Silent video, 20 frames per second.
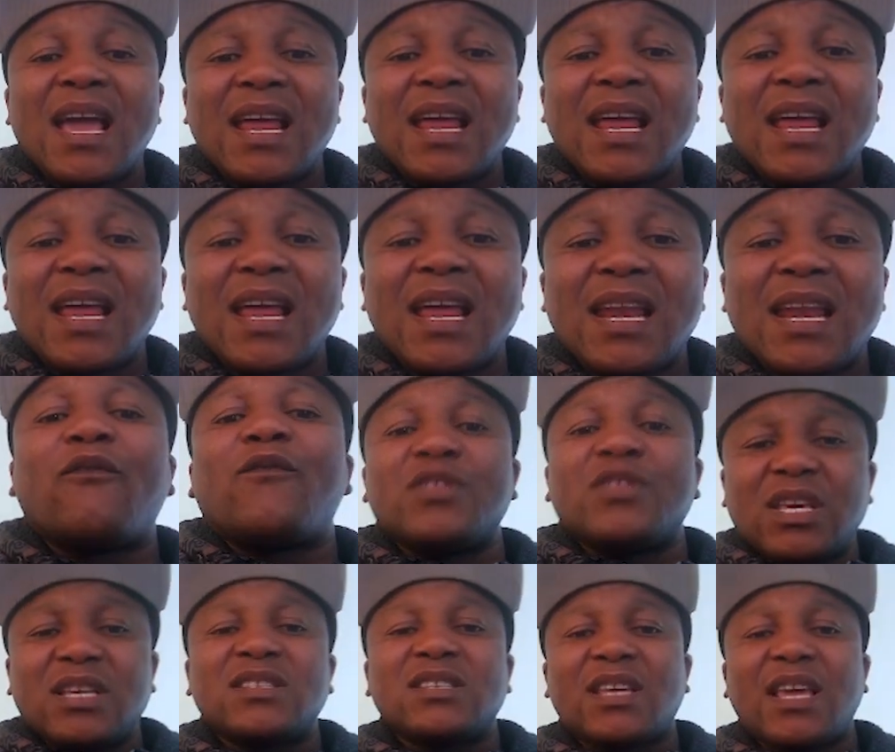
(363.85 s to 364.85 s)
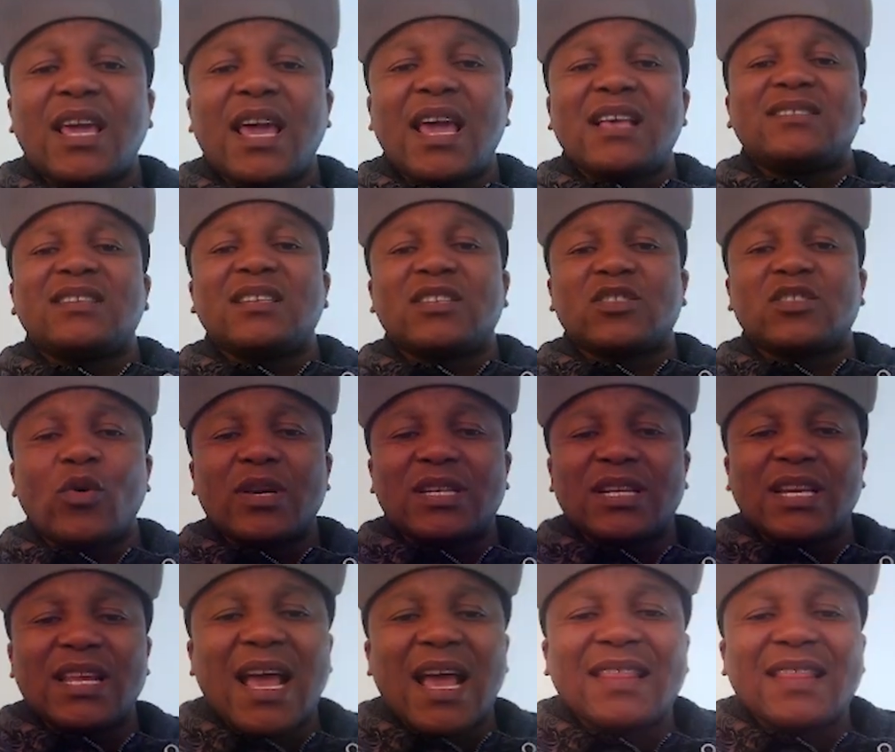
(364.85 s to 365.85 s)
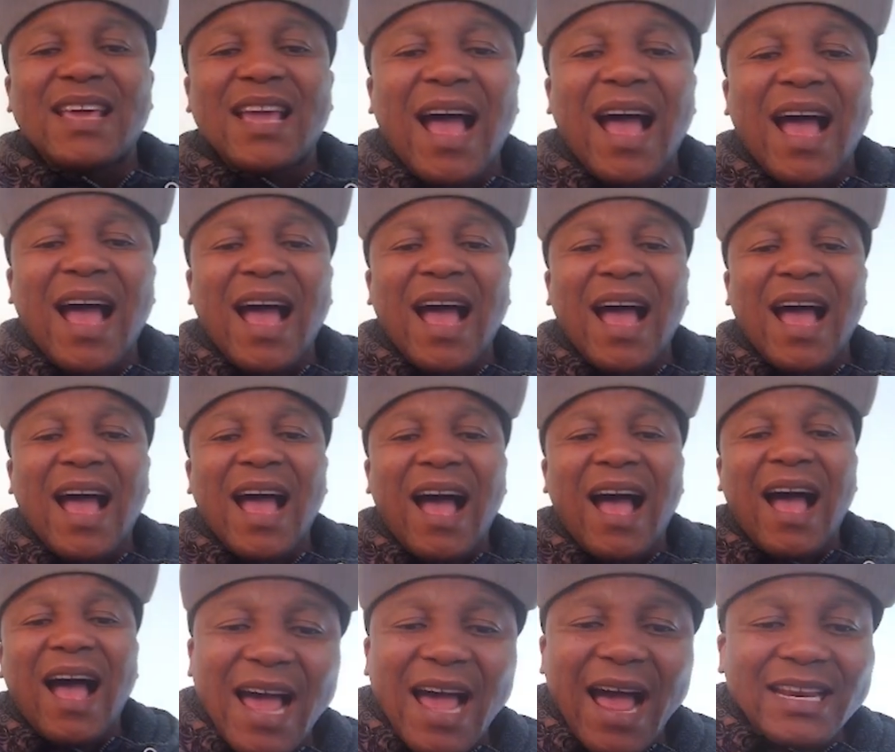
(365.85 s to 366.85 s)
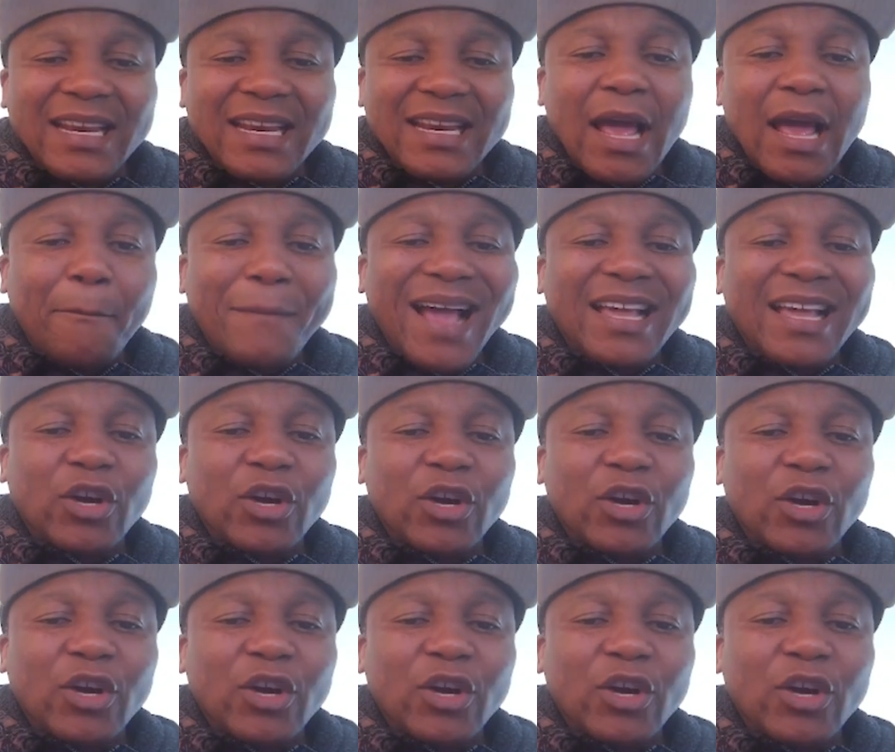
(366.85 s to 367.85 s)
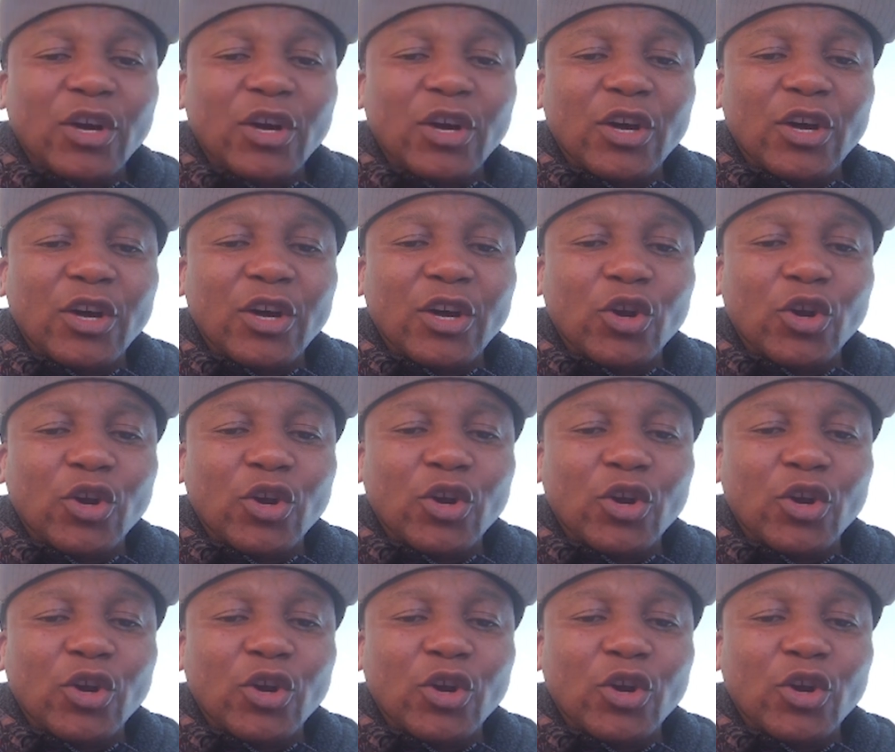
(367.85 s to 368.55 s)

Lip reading: And now, for this case, this question here, they have done by the raw operation.